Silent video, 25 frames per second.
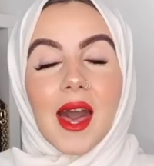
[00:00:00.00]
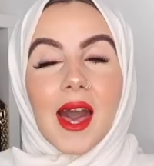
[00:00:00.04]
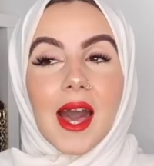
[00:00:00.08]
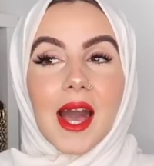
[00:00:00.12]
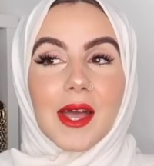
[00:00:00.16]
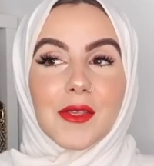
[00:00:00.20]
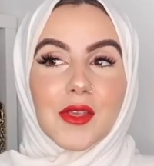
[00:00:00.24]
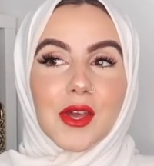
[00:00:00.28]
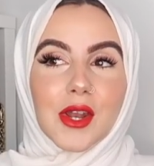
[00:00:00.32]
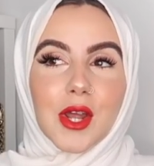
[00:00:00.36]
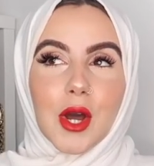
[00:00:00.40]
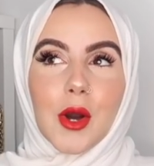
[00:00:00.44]

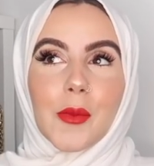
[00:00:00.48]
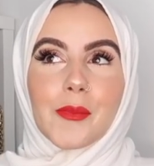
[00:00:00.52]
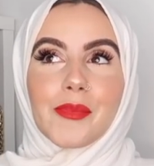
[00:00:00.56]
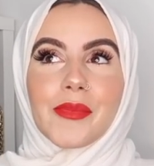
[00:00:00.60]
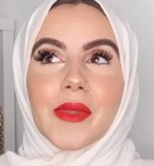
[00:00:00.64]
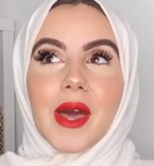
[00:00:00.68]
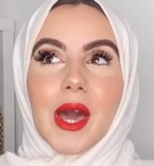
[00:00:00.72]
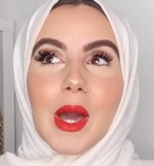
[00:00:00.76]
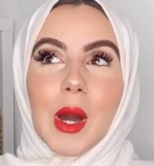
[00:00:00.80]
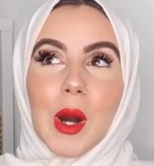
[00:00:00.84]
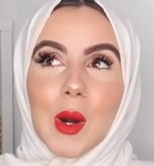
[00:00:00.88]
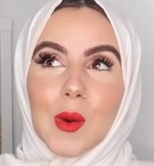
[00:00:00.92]
I don't know,
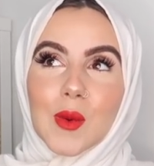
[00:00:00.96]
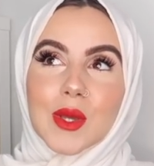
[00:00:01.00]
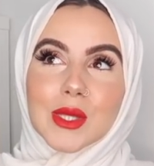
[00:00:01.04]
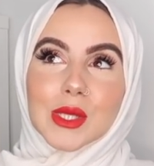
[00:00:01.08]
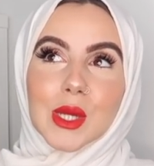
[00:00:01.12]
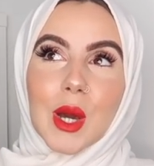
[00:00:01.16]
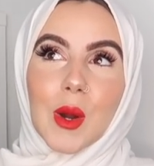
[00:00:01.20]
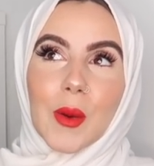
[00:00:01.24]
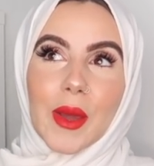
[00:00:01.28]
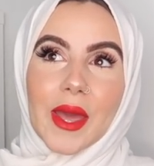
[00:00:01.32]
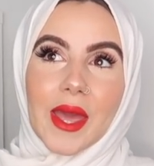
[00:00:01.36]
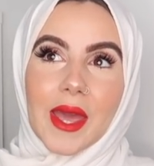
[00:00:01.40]
I always
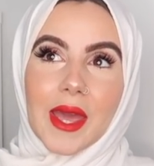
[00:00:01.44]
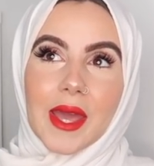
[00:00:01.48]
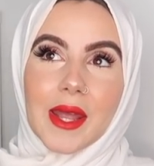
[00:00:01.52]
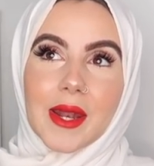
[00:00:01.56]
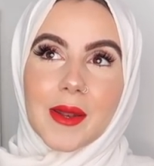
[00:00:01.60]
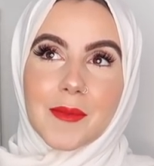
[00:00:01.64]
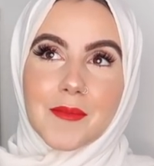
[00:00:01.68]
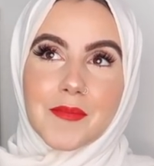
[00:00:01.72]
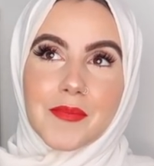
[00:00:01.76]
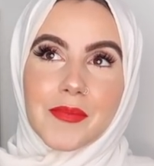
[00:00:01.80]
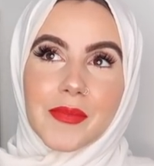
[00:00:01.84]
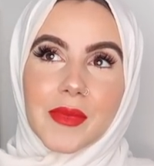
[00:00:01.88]
go
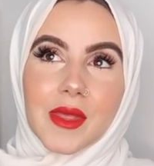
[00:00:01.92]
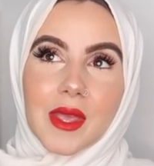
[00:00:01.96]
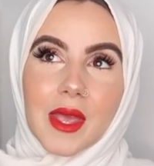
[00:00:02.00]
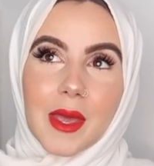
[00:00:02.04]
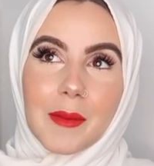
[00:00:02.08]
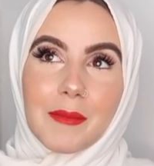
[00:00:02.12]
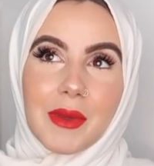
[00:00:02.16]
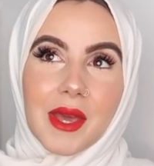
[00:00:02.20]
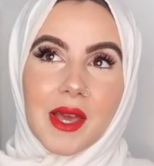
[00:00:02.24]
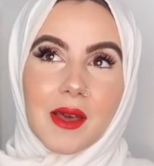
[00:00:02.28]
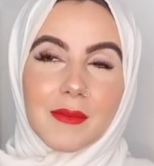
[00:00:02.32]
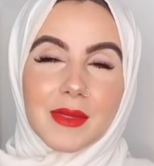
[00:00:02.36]
in
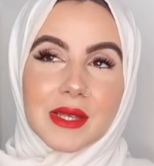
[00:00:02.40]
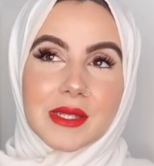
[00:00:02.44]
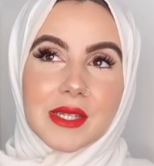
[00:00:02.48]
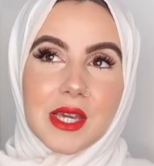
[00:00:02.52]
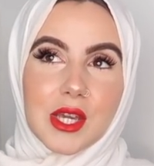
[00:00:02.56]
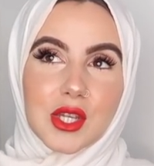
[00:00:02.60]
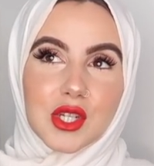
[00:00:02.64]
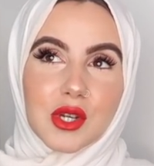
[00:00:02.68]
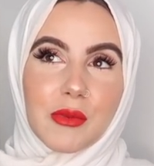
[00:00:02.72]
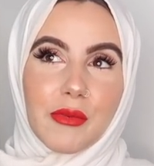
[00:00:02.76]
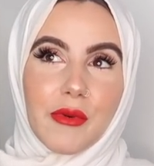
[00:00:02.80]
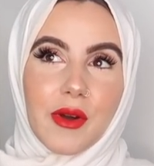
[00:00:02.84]
and pick up the
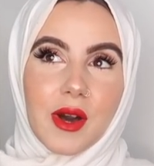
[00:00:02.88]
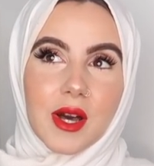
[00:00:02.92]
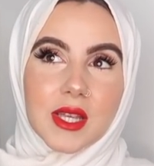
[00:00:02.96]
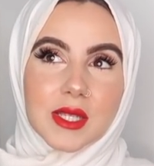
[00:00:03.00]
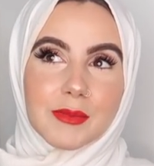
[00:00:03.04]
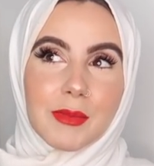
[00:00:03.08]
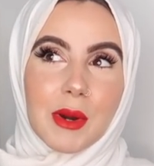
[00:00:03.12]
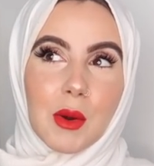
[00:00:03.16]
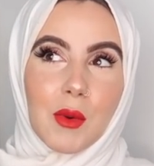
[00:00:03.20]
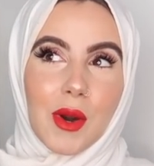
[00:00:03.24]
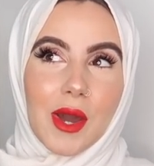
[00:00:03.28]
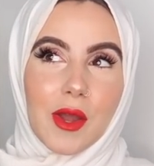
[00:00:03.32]
t-shirt
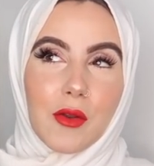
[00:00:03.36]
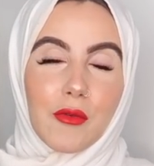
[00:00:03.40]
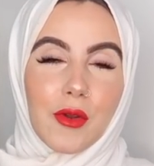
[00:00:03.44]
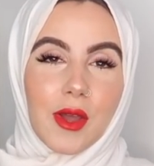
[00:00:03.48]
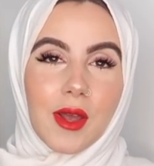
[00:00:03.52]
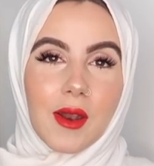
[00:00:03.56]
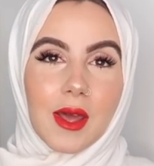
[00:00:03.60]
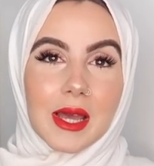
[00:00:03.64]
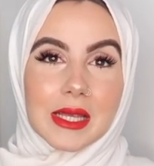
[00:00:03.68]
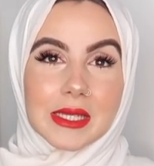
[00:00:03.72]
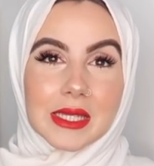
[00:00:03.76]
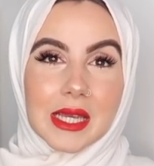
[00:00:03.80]
bras, but what I
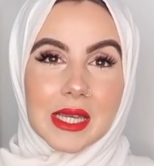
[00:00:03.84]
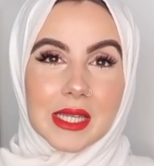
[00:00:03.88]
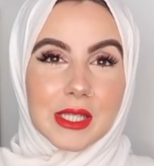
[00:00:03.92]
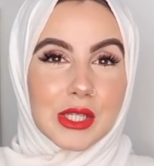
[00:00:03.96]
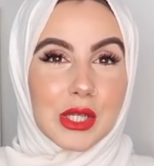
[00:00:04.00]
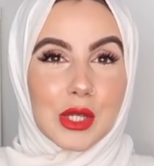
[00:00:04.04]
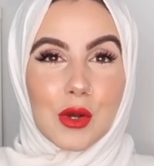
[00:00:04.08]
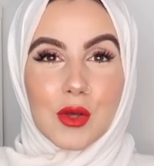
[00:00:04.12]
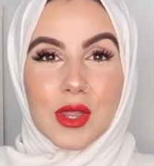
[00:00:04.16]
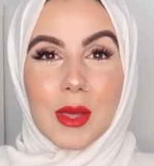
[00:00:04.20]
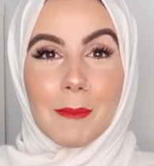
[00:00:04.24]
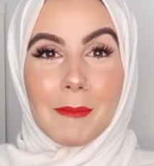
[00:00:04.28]
realize is,
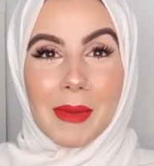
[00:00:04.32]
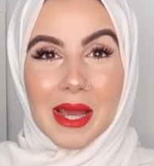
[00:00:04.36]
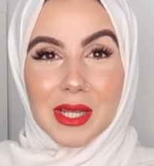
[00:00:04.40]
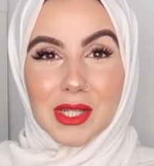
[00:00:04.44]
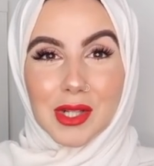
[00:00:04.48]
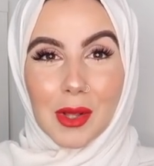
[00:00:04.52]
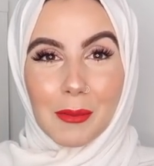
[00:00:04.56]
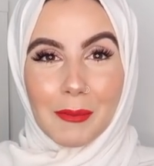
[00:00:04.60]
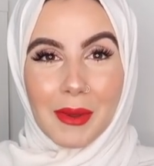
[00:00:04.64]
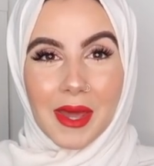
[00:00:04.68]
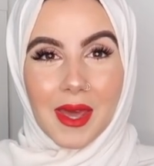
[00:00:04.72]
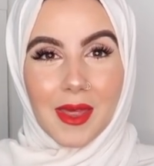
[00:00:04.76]
you know, the
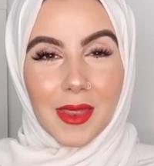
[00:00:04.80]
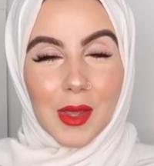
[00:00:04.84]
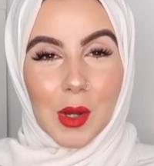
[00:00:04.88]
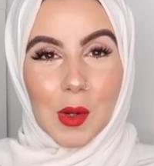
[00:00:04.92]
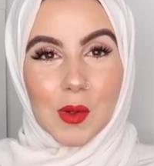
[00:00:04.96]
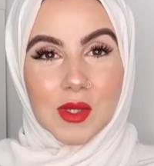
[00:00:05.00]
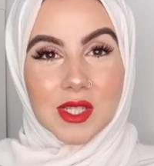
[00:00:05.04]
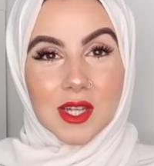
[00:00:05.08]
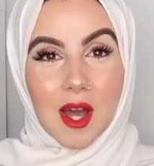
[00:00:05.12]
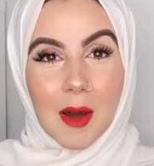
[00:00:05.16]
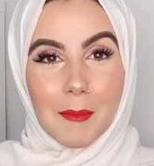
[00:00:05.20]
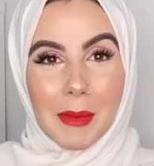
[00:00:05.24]
metal bit, they
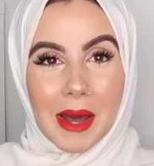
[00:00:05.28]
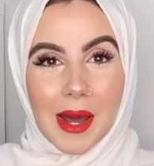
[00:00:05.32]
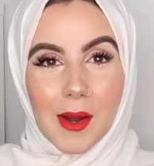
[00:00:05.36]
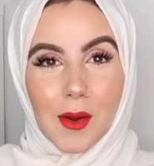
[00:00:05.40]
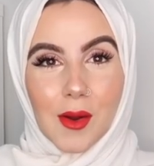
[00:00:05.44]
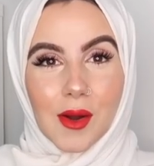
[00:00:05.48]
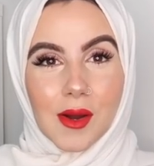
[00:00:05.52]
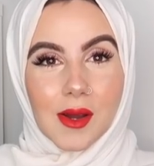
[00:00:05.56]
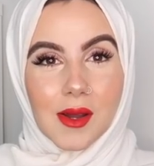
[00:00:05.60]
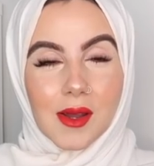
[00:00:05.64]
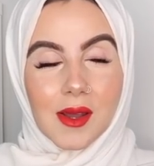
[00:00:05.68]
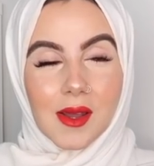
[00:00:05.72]
always come
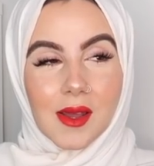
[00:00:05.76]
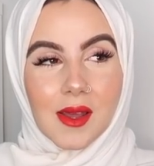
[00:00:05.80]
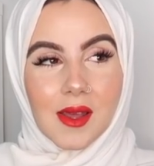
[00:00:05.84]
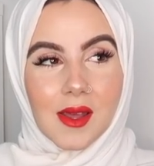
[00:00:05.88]
out.